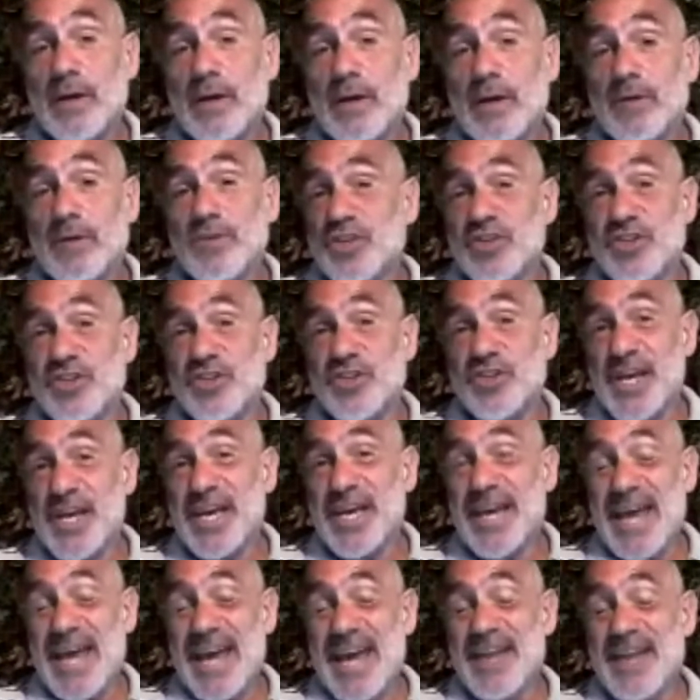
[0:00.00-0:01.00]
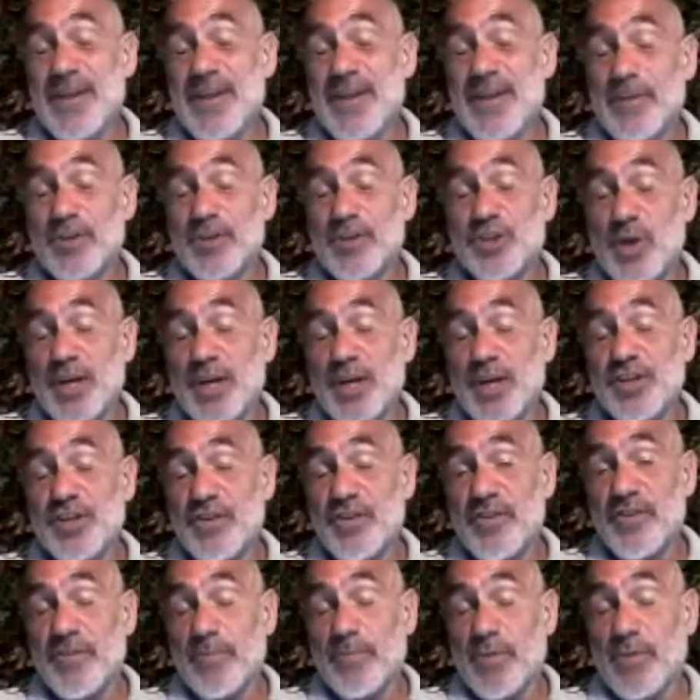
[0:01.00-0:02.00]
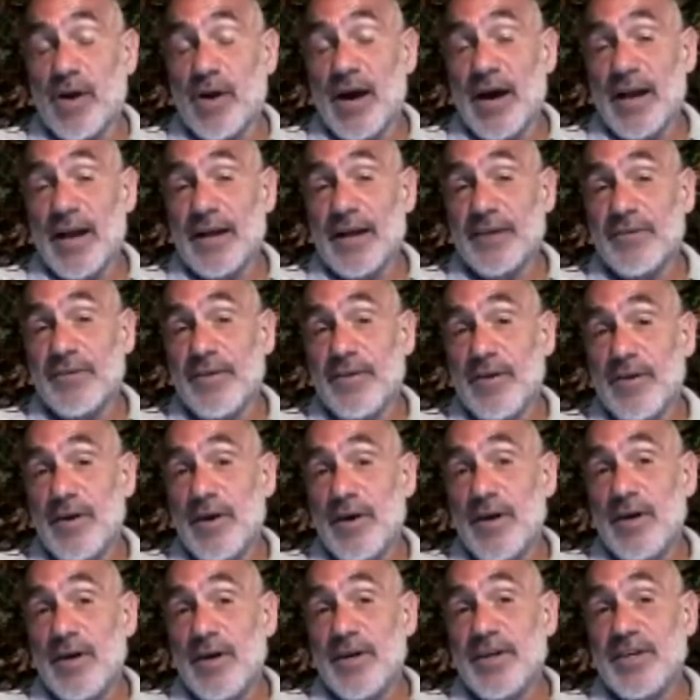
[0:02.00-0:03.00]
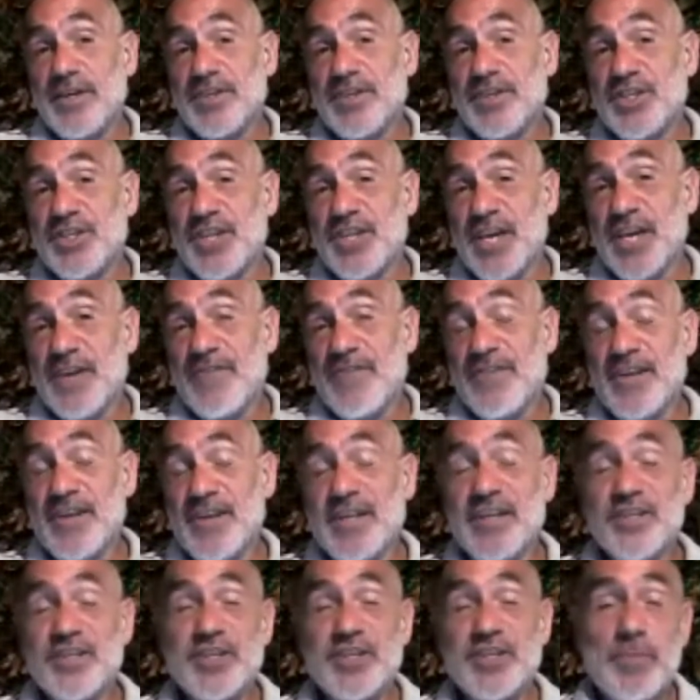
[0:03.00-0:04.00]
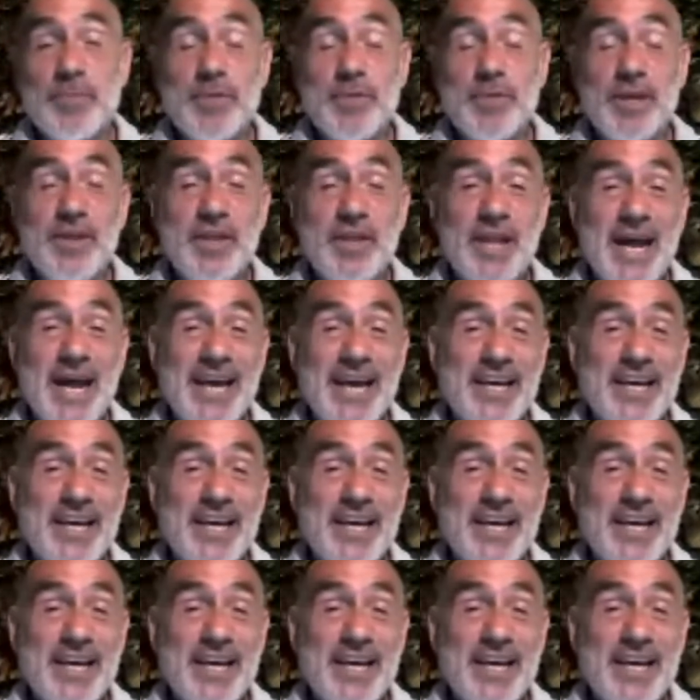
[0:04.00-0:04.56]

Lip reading: just seeing a demonstration of the product, see if it is something that I